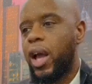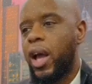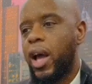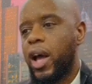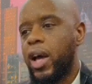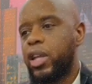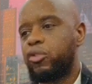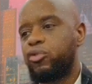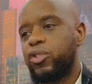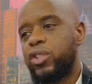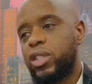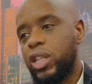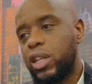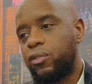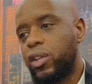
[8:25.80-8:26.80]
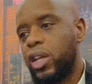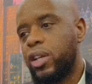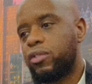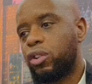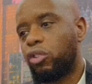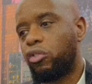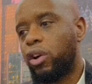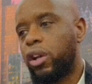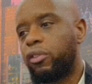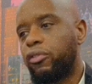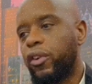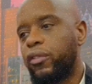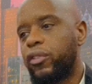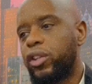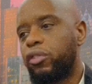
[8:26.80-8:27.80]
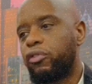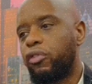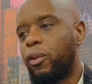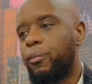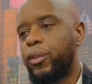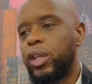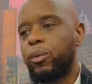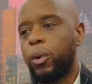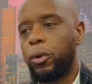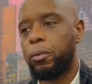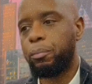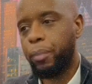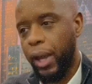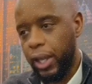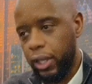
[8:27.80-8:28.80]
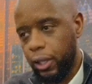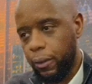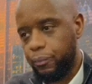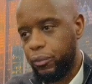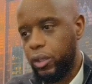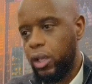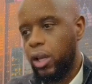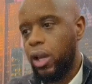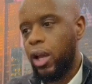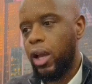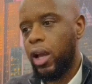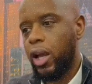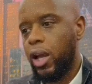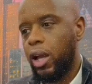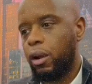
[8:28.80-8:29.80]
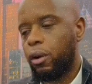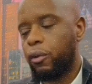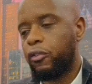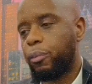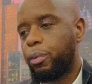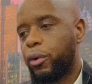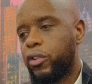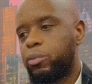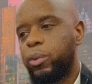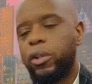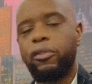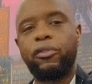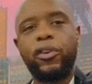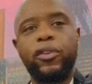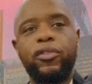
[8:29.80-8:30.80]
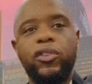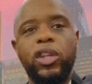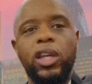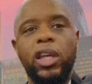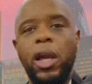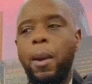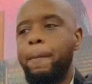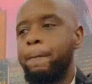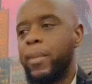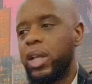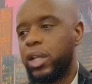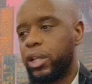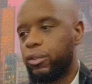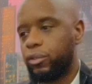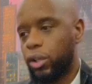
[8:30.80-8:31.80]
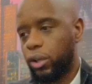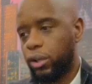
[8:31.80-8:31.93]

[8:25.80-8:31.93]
has received its grant funding from the World Bank of approximately $50 million,